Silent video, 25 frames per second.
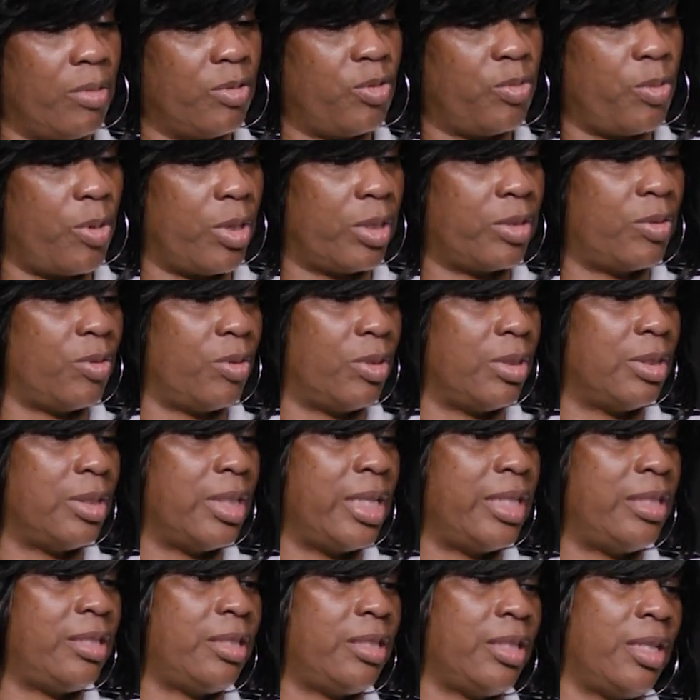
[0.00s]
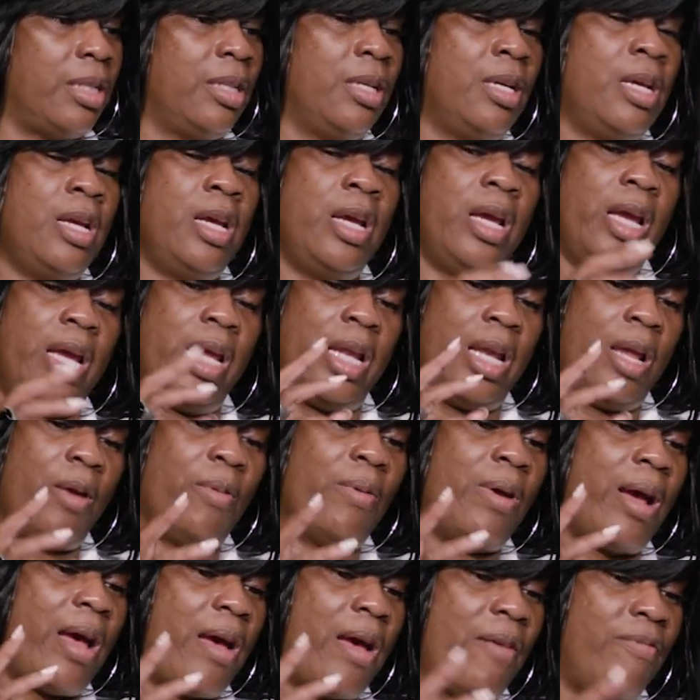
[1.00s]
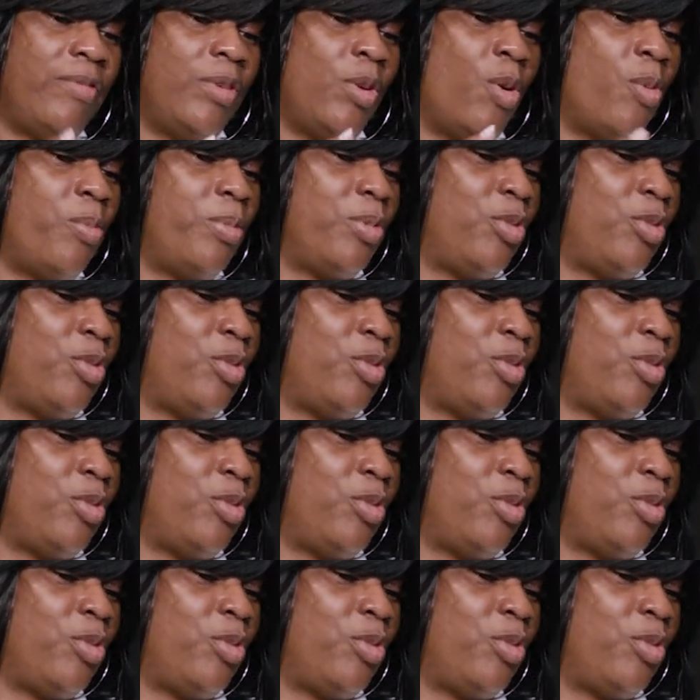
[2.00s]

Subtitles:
Sparks organization, and they were having open